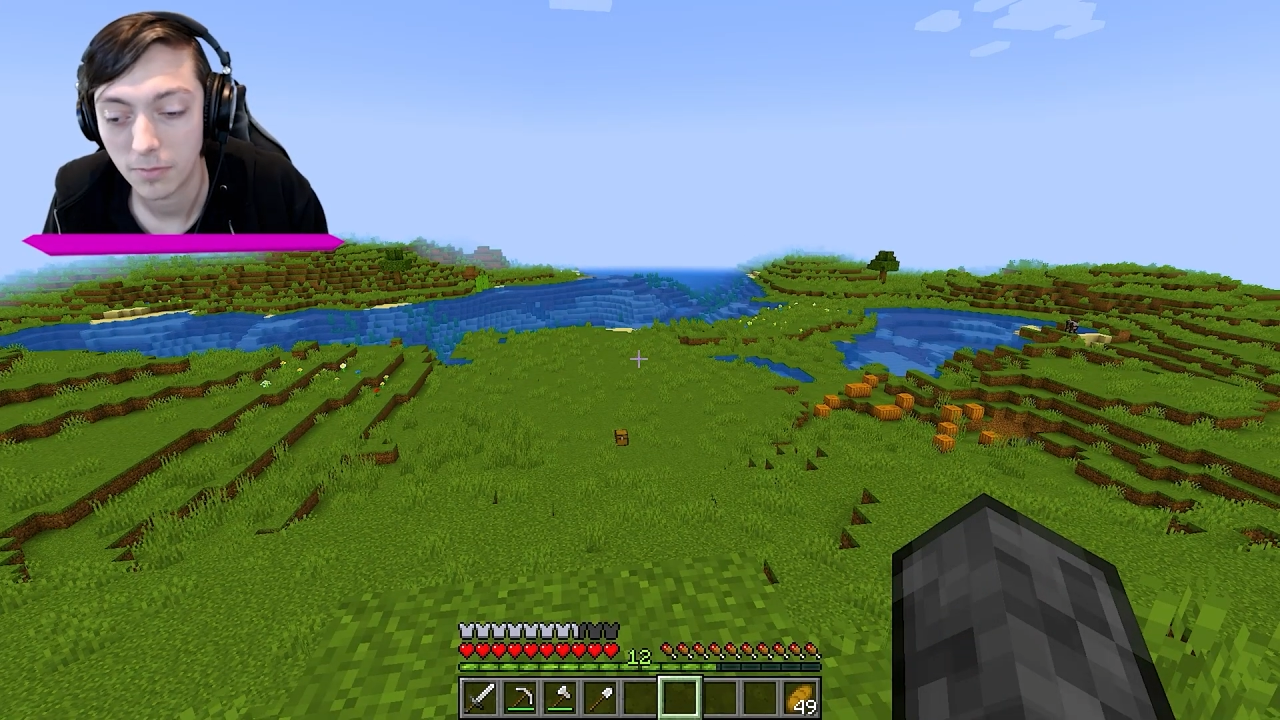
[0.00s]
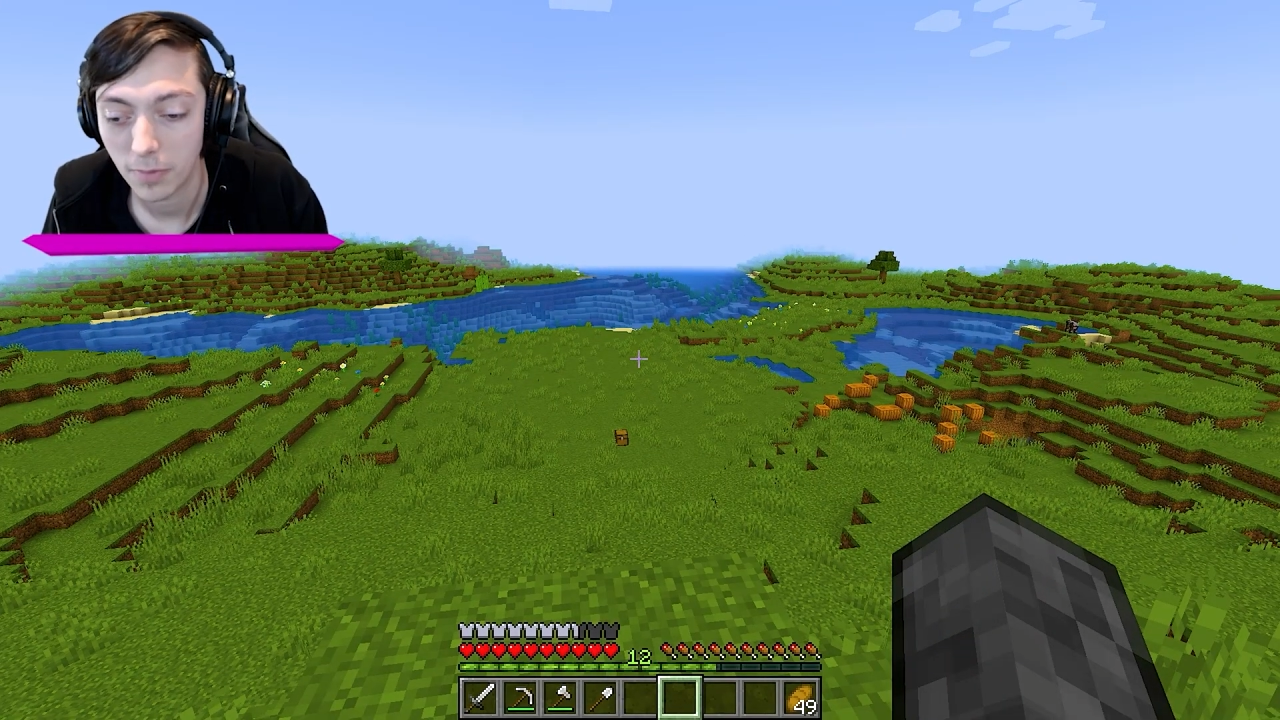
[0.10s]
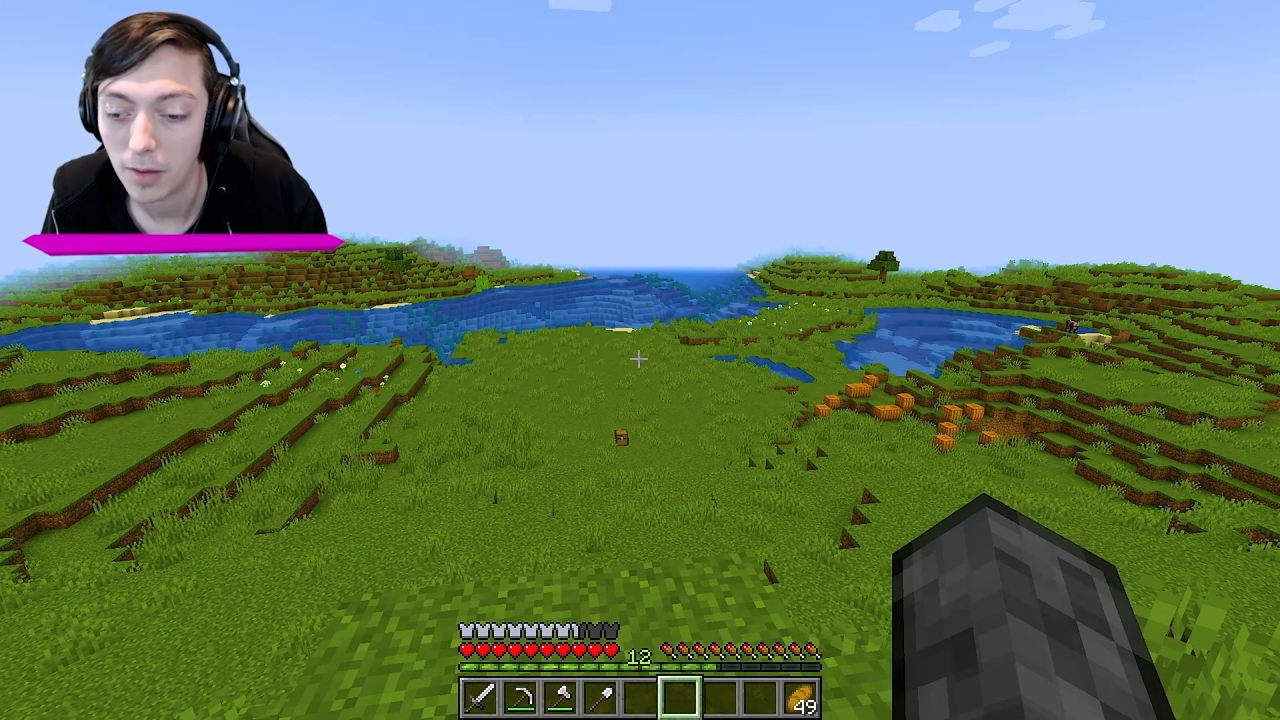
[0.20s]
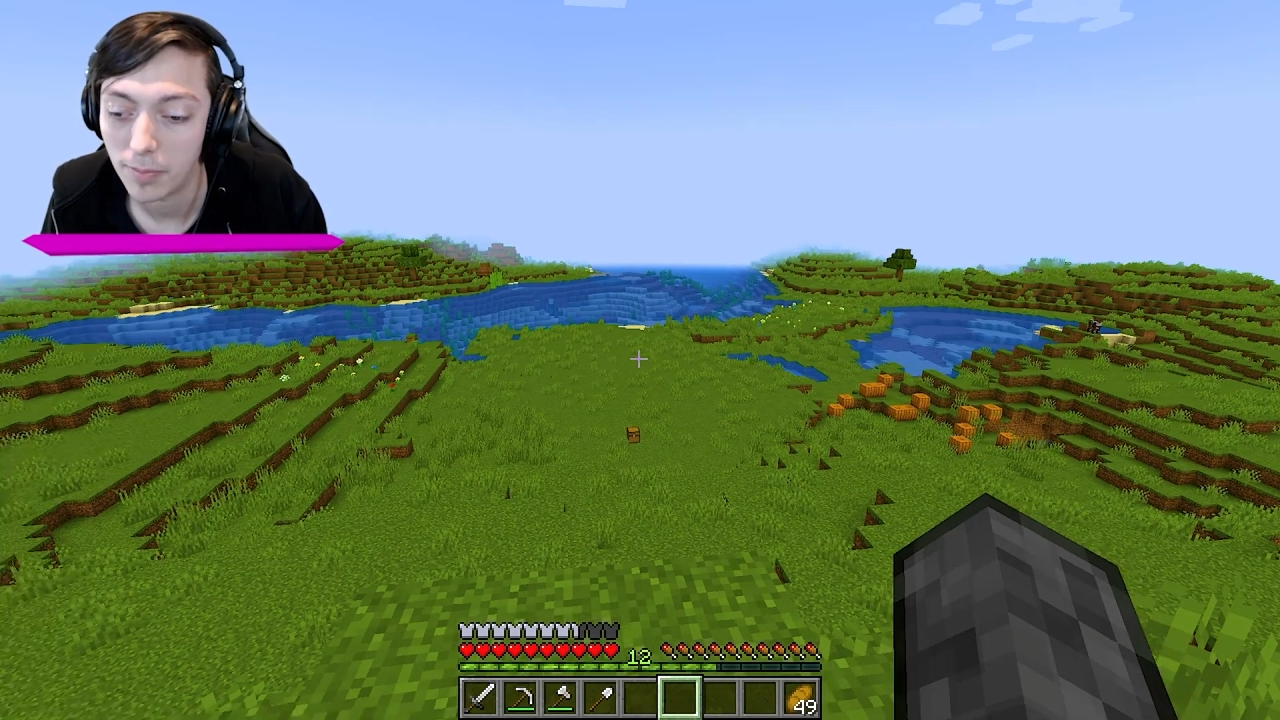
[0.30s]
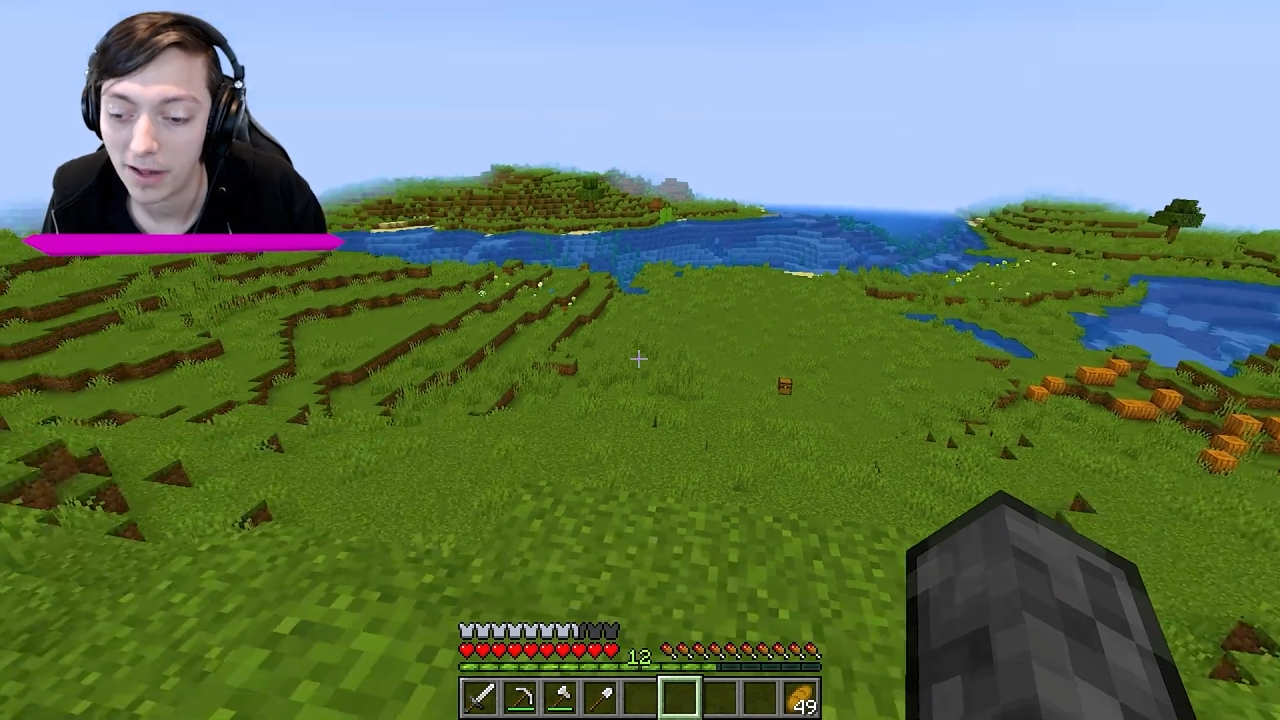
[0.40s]
but
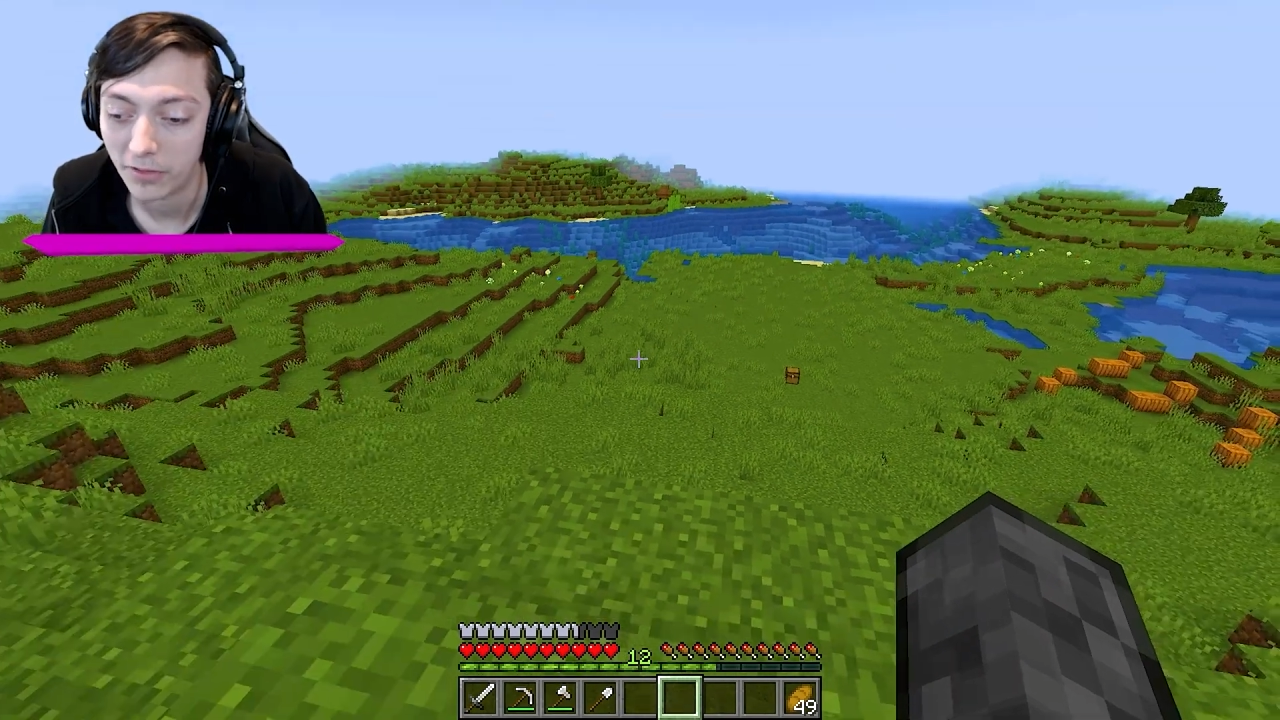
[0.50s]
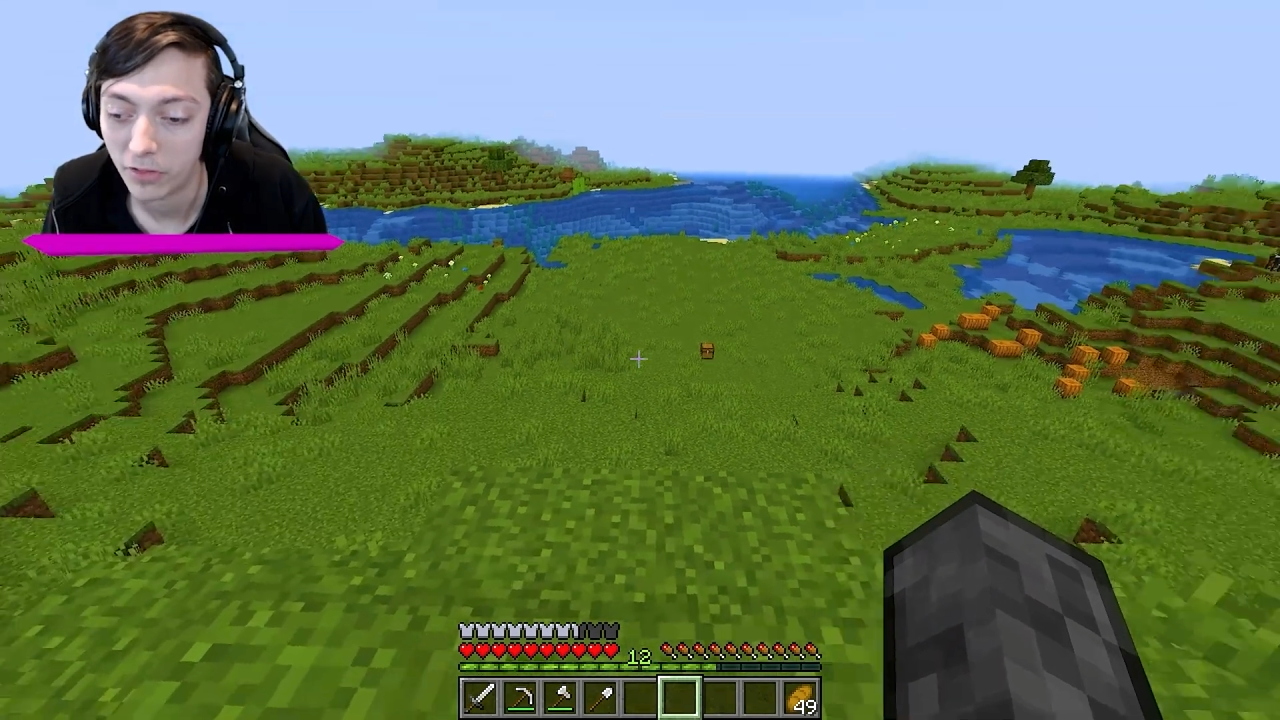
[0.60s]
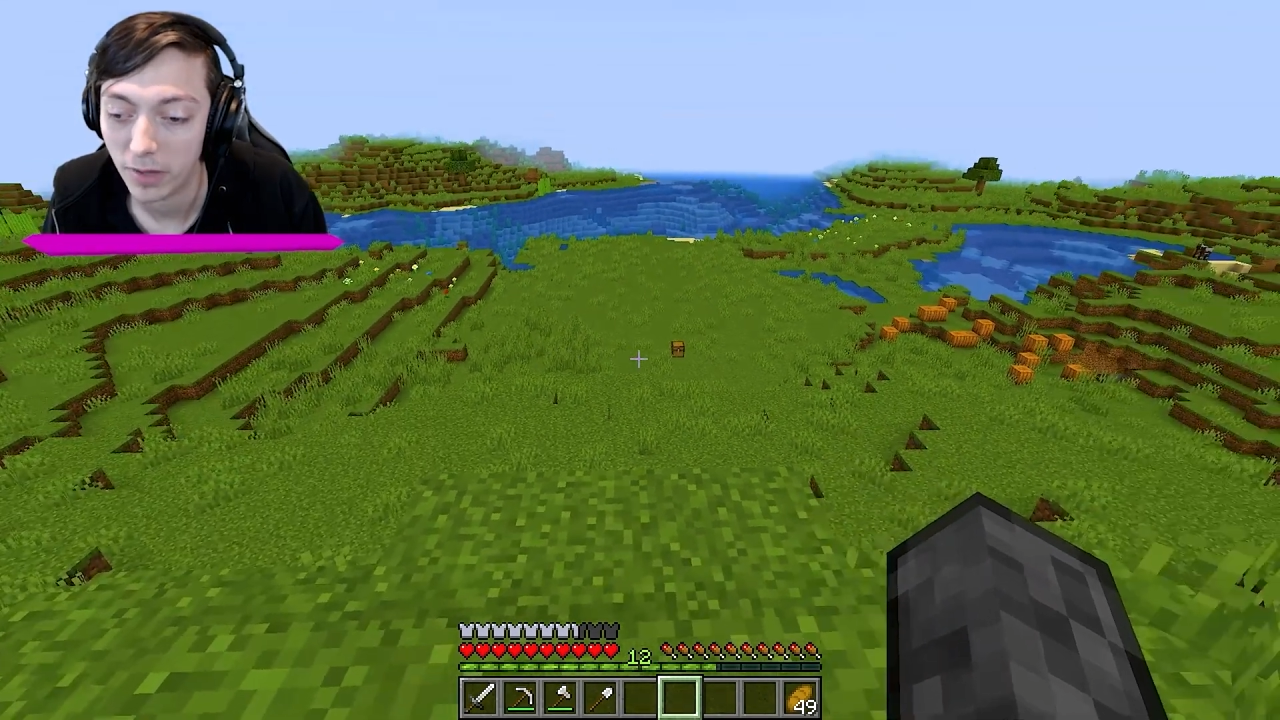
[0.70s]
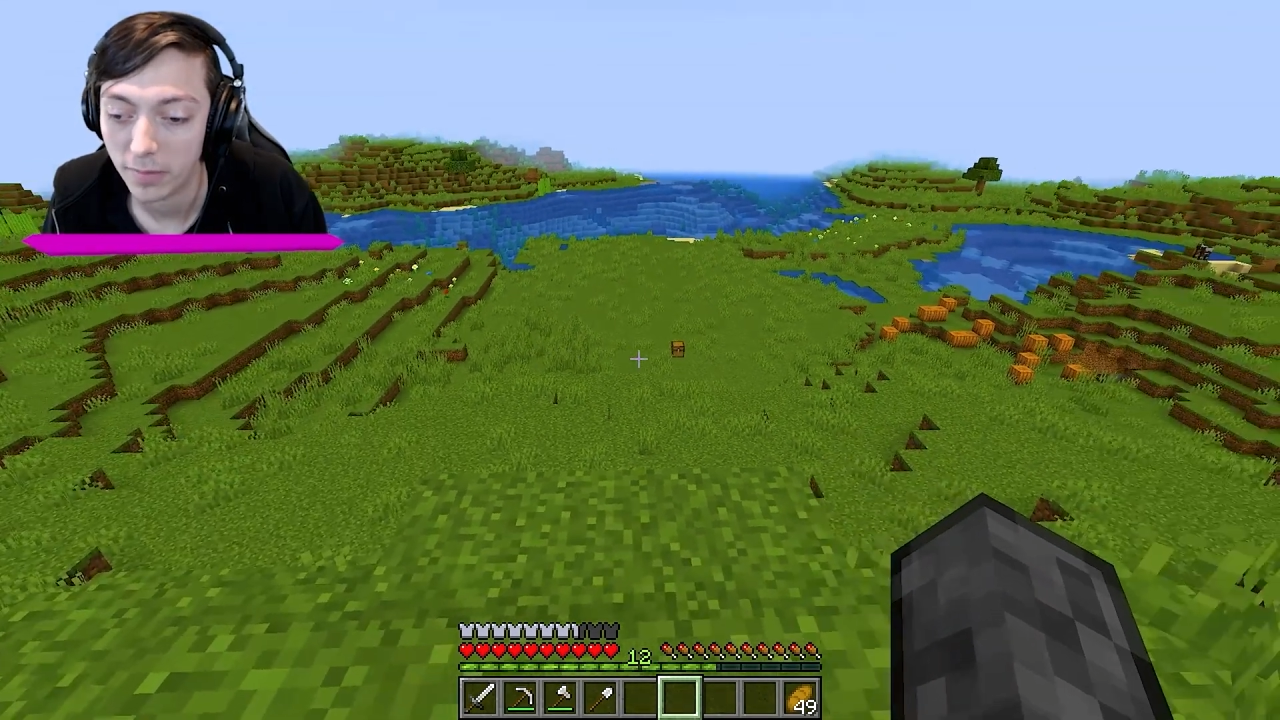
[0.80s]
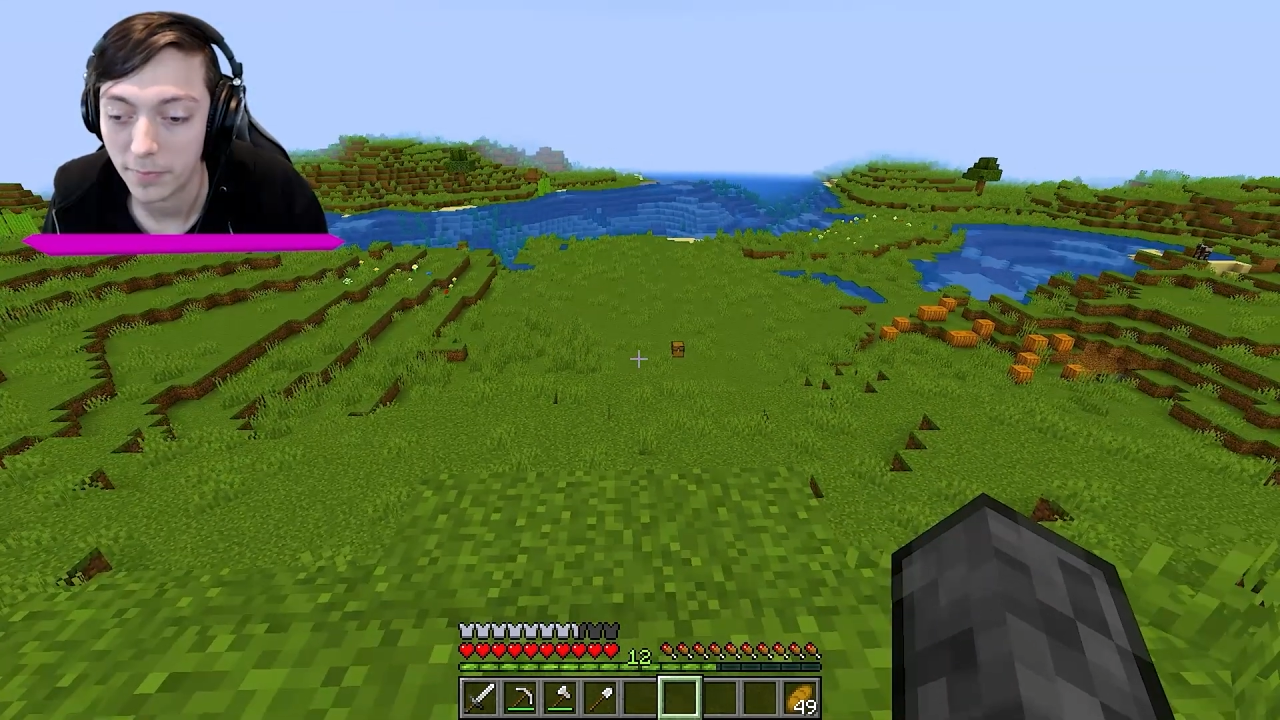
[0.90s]
I plan to maybe